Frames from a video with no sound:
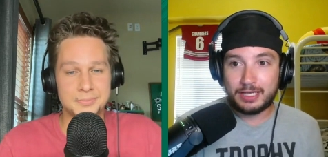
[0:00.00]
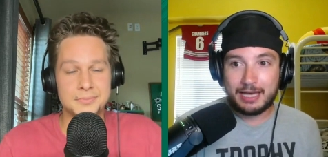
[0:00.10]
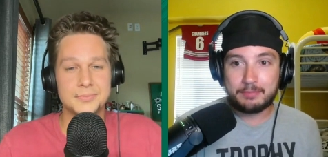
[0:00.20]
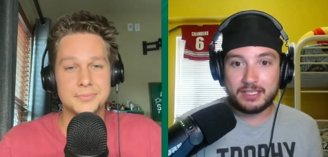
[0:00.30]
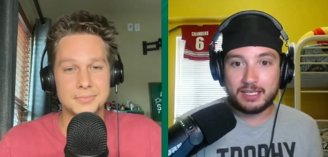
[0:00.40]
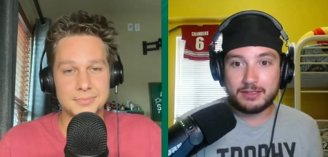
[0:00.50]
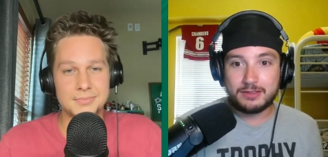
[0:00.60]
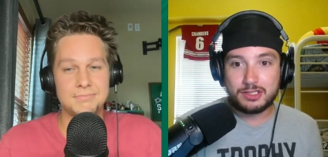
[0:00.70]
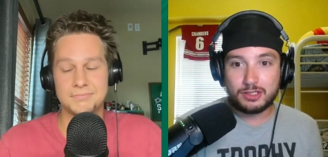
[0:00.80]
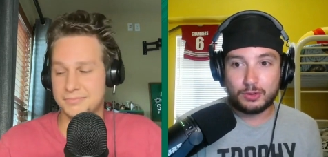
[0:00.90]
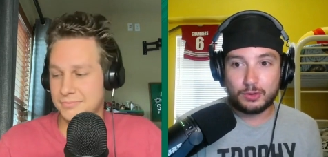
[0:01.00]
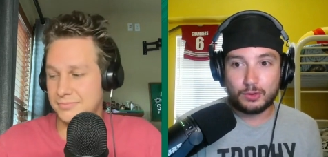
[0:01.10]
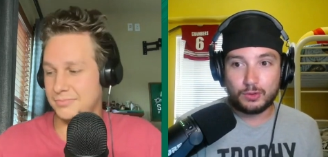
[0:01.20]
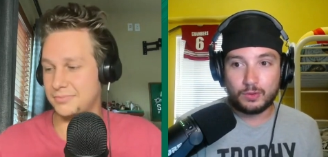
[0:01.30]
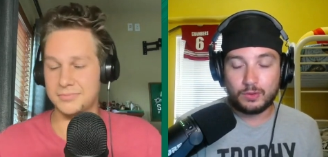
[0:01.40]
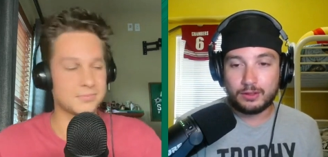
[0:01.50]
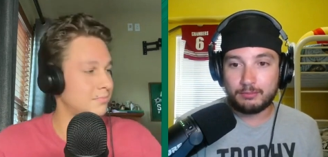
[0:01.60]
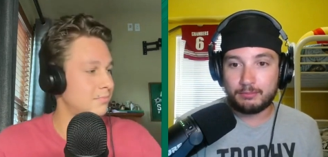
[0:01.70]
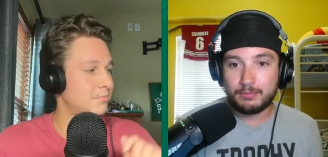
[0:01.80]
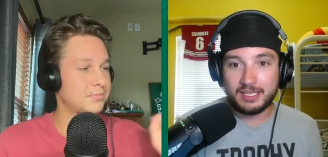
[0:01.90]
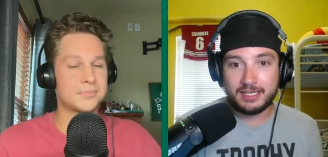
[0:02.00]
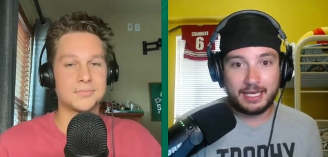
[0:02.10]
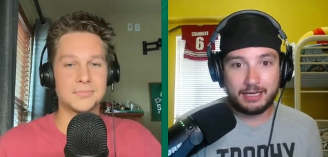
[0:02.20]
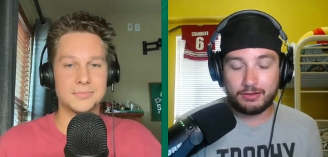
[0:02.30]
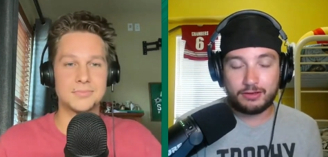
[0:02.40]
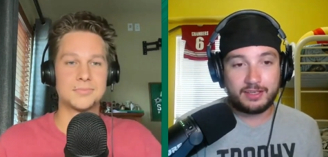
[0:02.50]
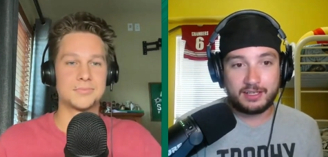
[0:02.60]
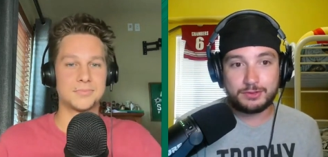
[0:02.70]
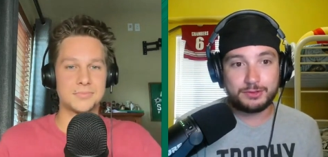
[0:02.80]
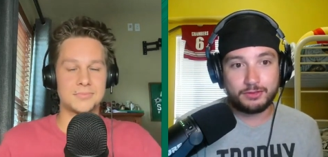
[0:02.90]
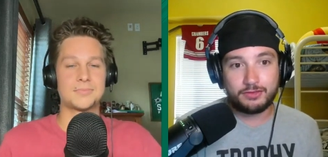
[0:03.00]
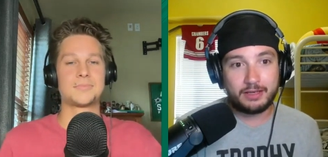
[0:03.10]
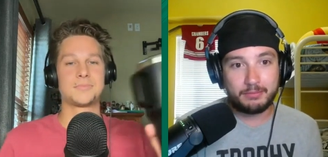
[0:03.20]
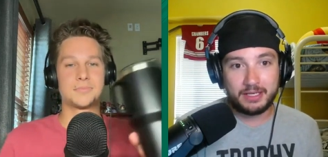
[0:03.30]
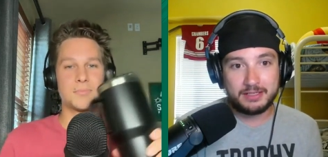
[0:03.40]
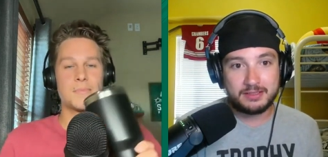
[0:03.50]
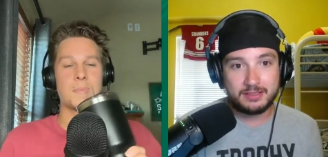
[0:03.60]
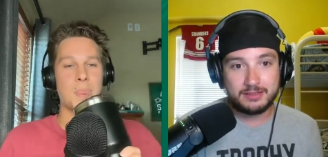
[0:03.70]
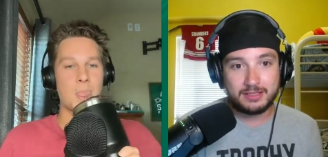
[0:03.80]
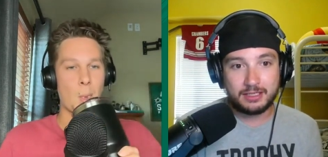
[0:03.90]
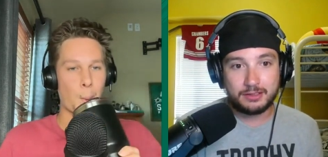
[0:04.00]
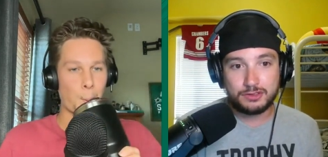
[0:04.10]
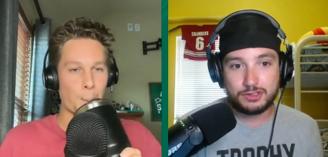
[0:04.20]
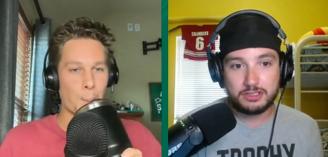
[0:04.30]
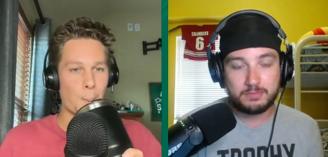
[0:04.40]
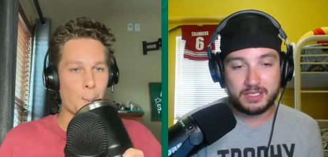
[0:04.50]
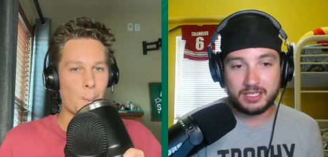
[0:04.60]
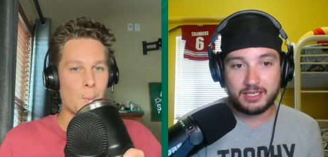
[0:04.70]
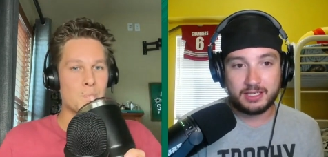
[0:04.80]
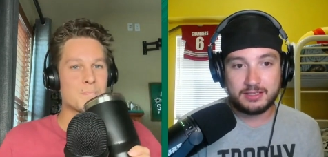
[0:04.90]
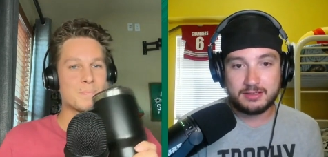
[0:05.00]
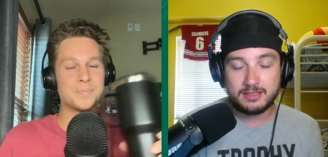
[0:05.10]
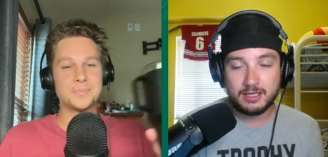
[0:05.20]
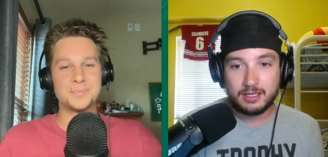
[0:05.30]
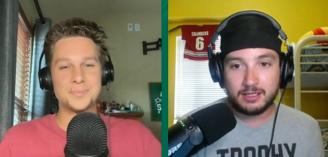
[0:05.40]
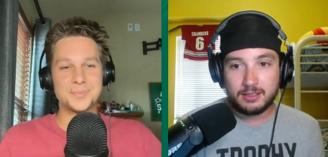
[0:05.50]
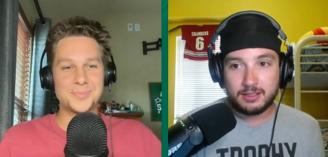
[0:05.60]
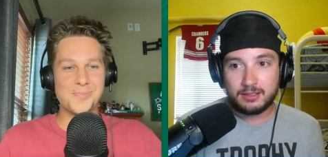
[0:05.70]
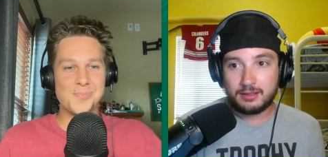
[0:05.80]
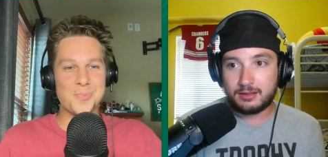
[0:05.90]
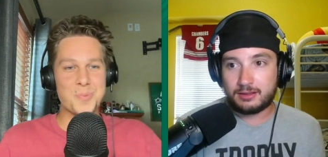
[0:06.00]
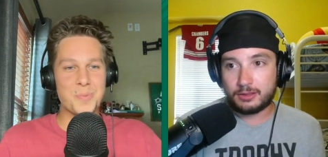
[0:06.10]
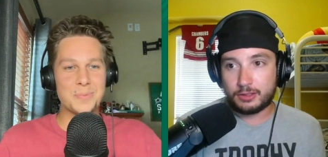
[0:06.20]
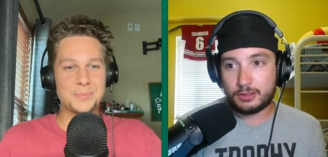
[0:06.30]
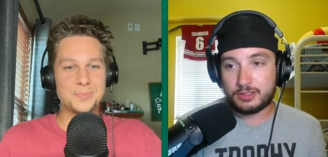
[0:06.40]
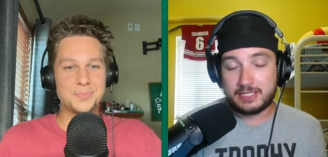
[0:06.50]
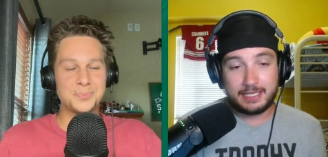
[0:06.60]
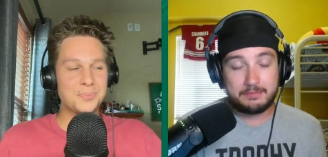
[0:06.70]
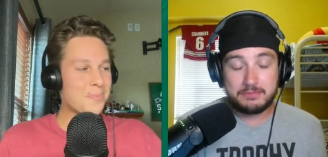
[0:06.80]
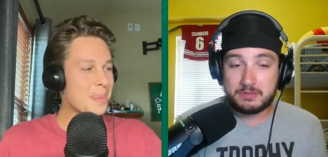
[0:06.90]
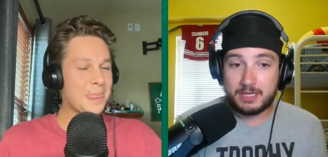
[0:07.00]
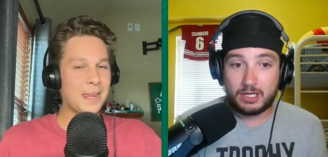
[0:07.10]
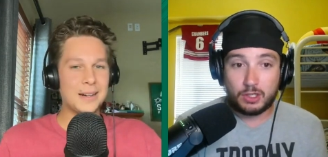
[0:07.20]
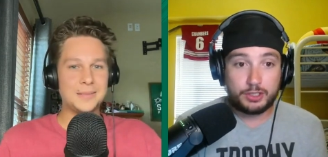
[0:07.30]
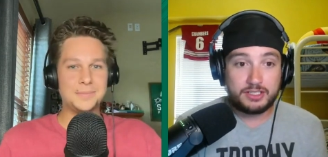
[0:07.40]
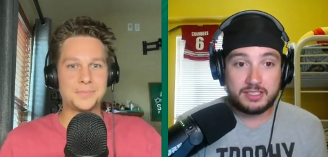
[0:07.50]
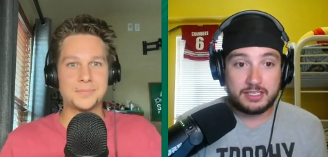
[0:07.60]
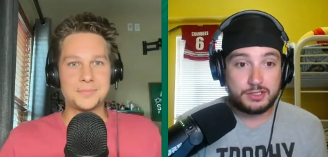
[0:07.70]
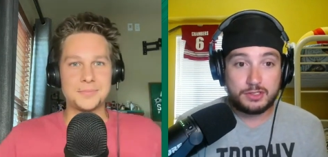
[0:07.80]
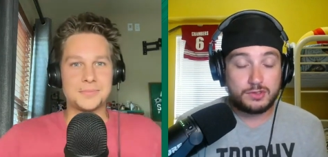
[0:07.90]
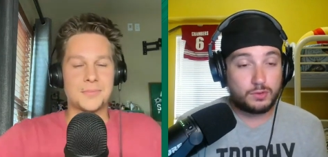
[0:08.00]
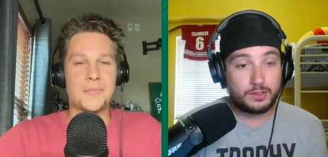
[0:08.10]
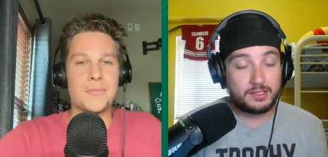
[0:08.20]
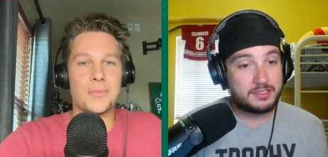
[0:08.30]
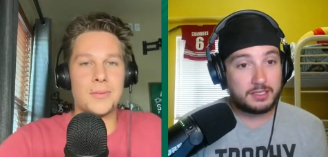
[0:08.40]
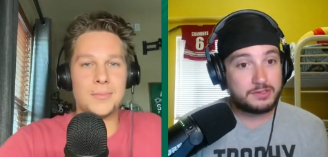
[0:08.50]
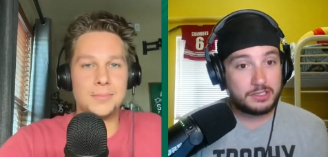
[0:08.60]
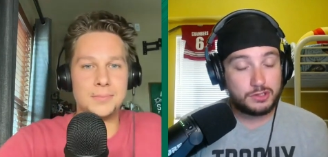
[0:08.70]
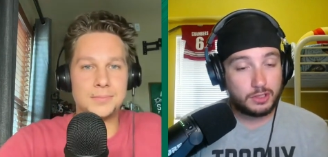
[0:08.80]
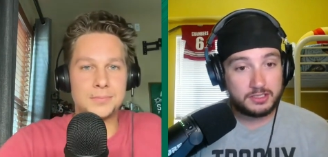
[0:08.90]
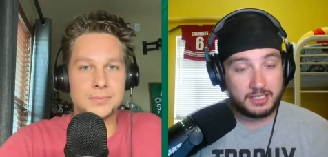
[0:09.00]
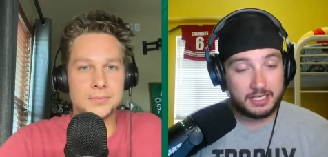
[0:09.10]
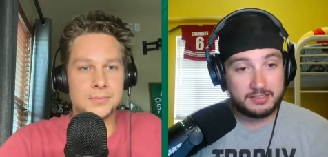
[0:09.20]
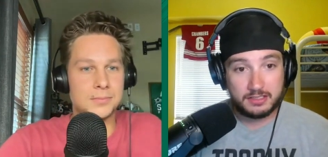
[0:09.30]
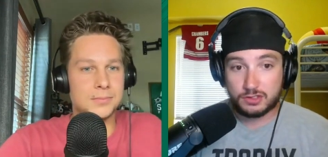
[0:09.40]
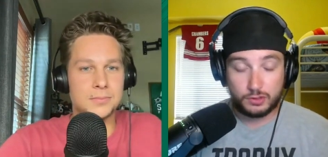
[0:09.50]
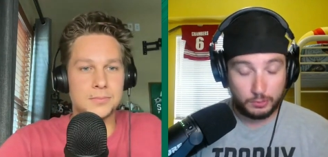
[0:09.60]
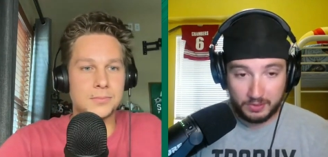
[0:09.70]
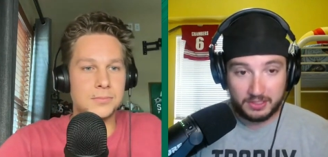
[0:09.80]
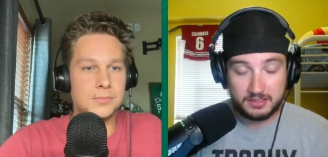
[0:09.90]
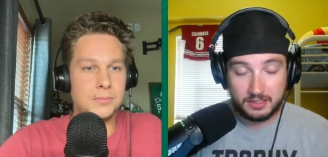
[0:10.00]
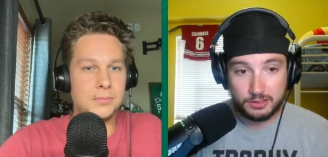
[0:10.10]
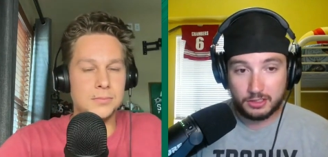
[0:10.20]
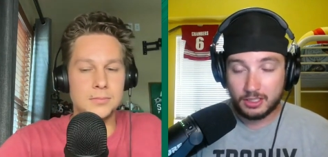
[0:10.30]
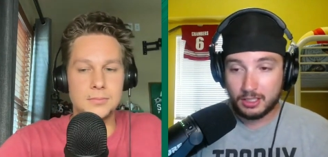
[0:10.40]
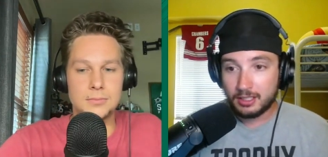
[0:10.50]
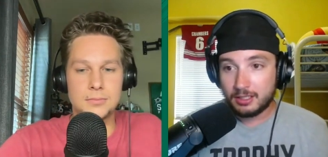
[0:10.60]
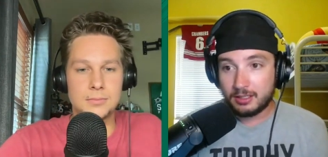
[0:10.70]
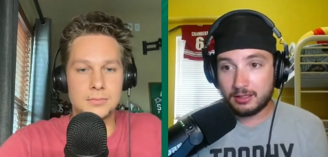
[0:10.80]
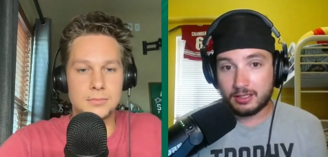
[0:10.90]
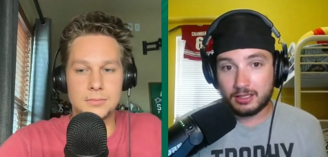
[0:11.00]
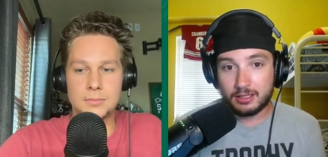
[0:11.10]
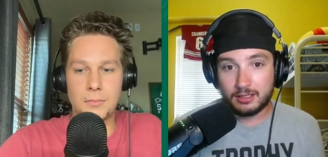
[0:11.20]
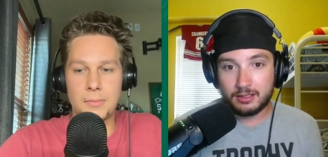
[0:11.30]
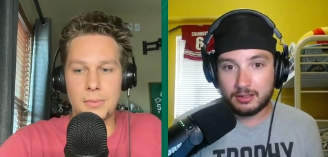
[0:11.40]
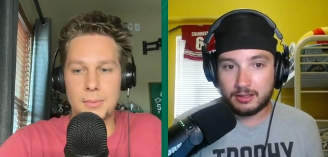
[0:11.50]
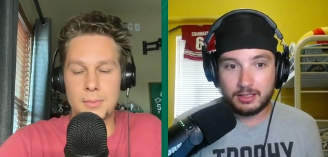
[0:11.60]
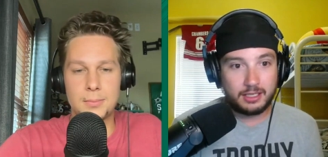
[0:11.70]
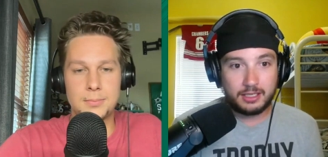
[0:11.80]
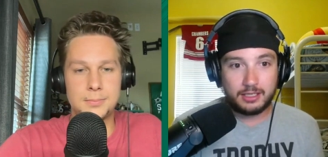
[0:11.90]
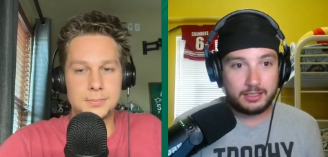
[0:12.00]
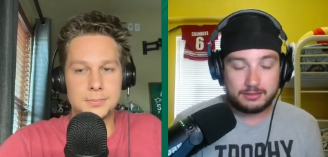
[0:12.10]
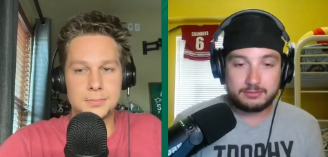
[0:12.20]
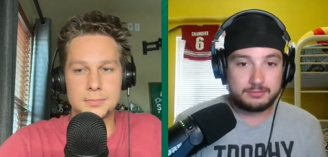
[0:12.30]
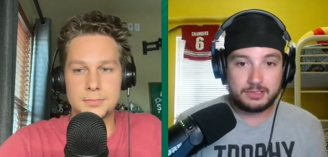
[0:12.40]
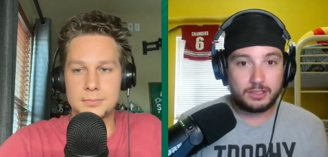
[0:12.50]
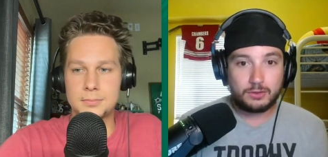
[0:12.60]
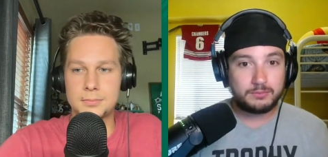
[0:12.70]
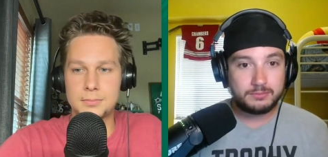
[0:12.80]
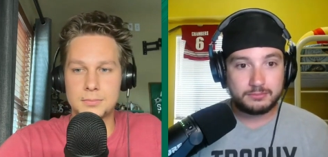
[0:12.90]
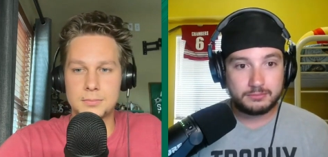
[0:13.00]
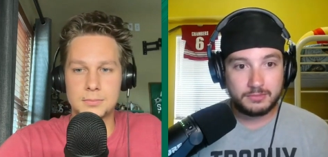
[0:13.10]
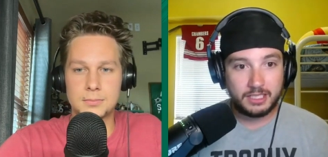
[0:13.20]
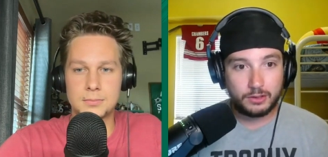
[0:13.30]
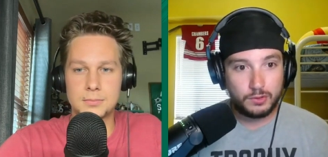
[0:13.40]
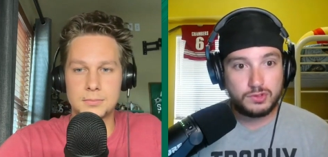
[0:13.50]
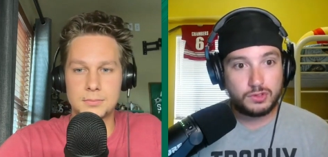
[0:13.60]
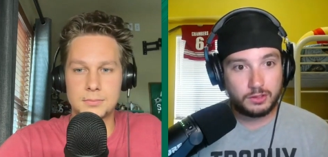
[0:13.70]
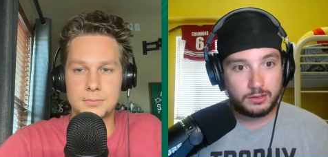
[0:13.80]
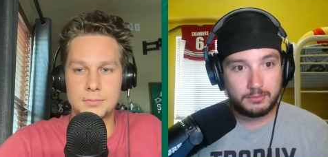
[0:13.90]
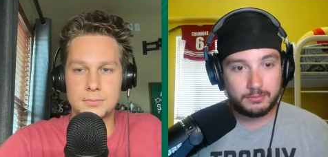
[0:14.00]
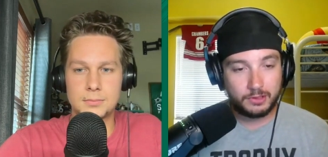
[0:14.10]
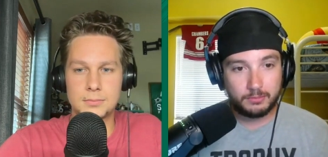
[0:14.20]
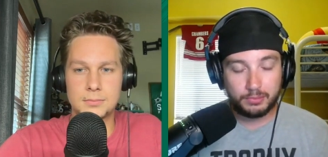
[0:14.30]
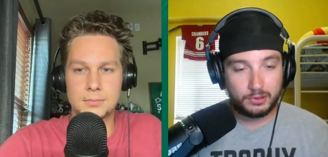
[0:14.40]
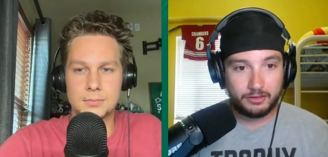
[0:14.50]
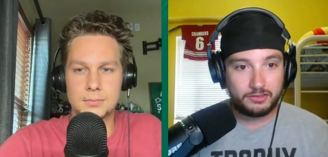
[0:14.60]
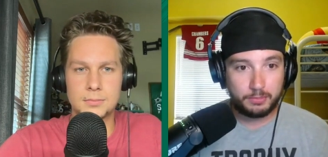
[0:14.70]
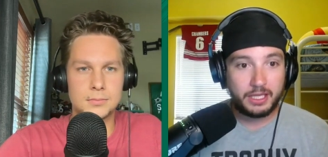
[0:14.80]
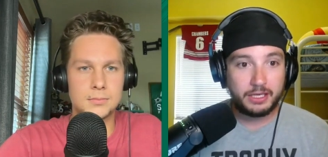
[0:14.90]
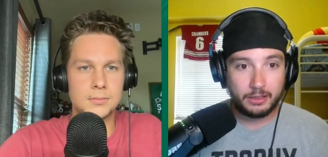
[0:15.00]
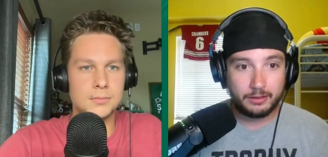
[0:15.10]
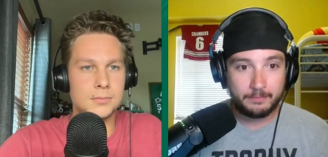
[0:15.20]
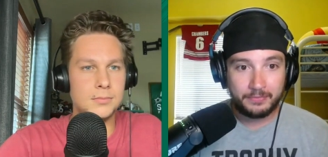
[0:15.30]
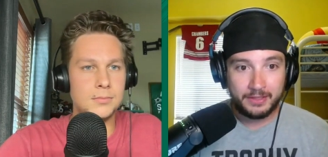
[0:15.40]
Speaker 1: captains who meant everything to their fan bases, and just because their teams made hard decisions, or in the San Jose Sharks case, a stupid decision, that they, you know, they lose their their beloved player.